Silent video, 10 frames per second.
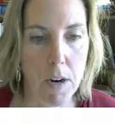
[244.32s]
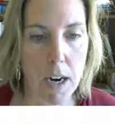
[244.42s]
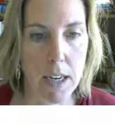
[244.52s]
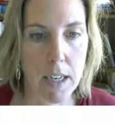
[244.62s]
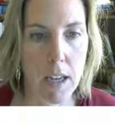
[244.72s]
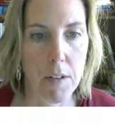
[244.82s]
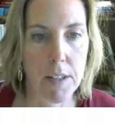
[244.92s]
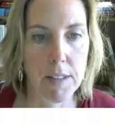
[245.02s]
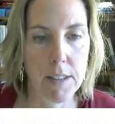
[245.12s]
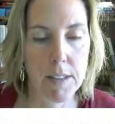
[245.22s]
writing. Oh,
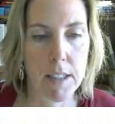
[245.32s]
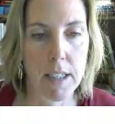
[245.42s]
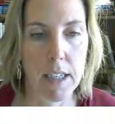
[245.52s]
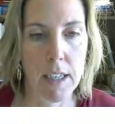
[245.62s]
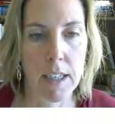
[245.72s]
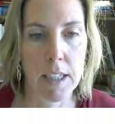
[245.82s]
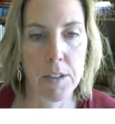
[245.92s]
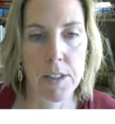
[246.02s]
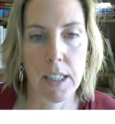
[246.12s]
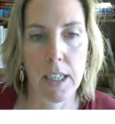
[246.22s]
this is an
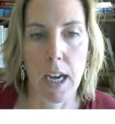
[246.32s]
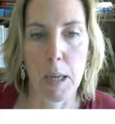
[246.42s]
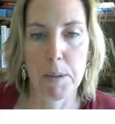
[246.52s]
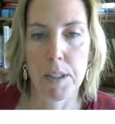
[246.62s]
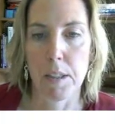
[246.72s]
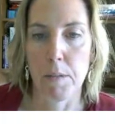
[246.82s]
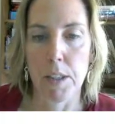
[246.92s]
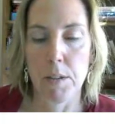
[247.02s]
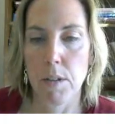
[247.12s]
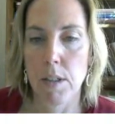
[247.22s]
interesting optional
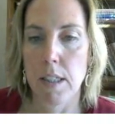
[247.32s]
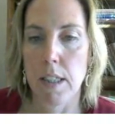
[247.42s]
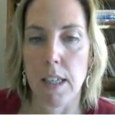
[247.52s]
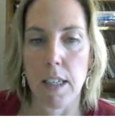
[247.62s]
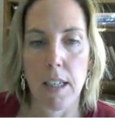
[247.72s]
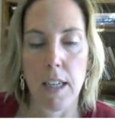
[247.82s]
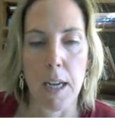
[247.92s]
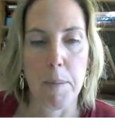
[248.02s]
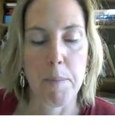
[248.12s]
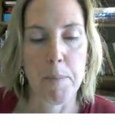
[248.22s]
resource that
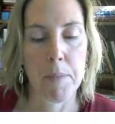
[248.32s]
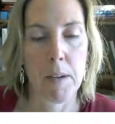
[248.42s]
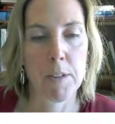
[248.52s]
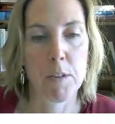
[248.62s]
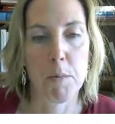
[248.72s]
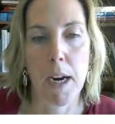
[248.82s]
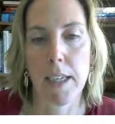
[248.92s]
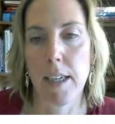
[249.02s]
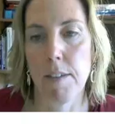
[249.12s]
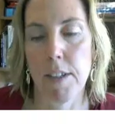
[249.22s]
I was
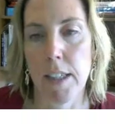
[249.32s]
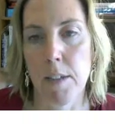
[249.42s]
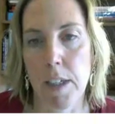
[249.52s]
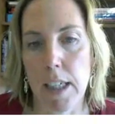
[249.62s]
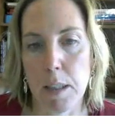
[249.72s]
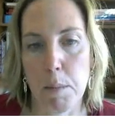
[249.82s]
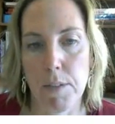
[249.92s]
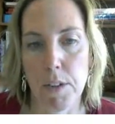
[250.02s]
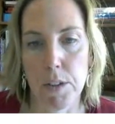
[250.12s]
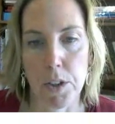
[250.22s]
reminded of it in reading some
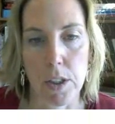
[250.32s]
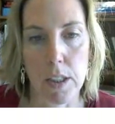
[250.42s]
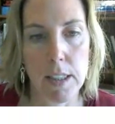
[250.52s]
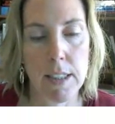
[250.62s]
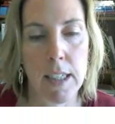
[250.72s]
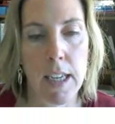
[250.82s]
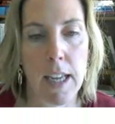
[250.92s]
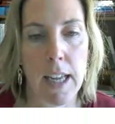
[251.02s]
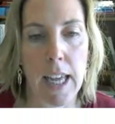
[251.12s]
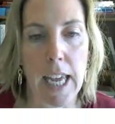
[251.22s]
of your journals.
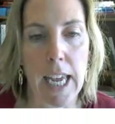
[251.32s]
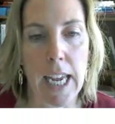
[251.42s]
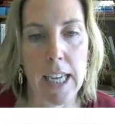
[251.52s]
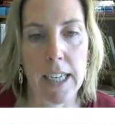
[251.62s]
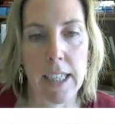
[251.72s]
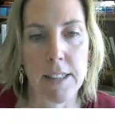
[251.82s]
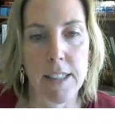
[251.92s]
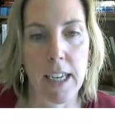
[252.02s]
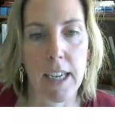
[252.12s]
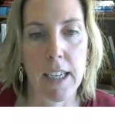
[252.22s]
And
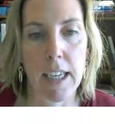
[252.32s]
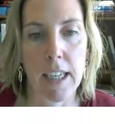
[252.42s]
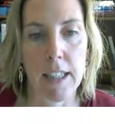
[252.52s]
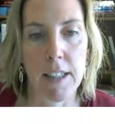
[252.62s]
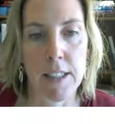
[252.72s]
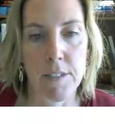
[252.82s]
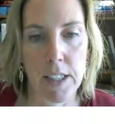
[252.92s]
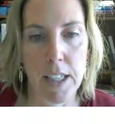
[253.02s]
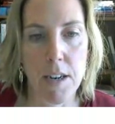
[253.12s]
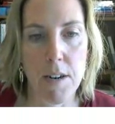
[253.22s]
it's a
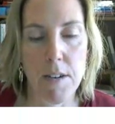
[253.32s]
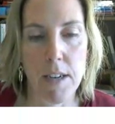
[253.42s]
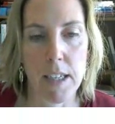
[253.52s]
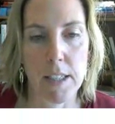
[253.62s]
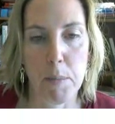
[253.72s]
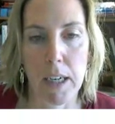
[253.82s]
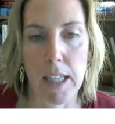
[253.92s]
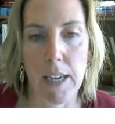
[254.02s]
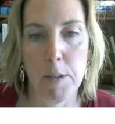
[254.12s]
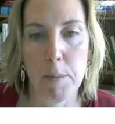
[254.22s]
video. It's about
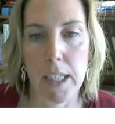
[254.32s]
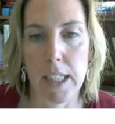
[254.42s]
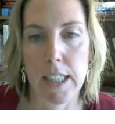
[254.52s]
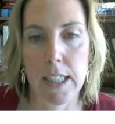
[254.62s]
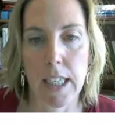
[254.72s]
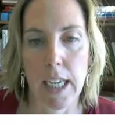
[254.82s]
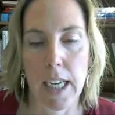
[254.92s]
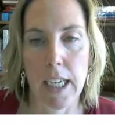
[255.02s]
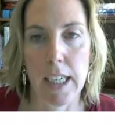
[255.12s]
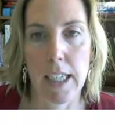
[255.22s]
11 minutes,
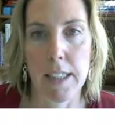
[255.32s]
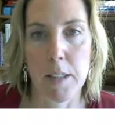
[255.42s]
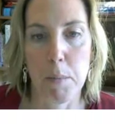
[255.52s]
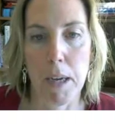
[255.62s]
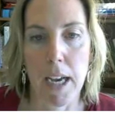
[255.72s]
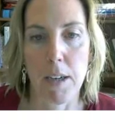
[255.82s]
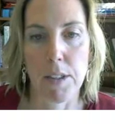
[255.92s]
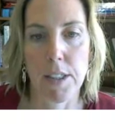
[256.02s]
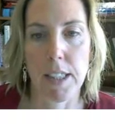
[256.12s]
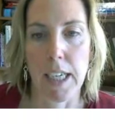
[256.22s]
and it's
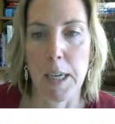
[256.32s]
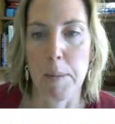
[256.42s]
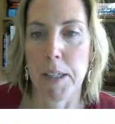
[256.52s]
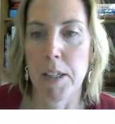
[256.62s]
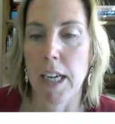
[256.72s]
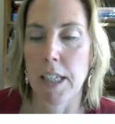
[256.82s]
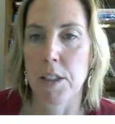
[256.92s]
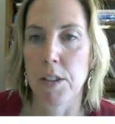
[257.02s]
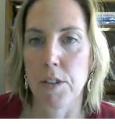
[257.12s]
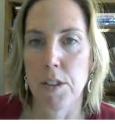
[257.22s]
about
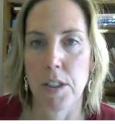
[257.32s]
international